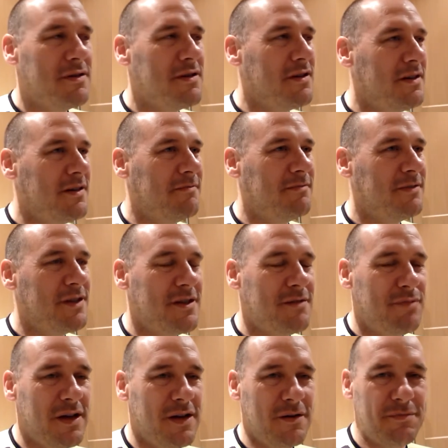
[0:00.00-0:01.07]
so she's
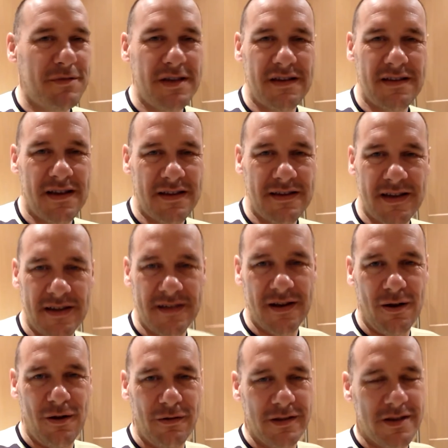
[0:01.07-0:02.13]
been up since like six o'clock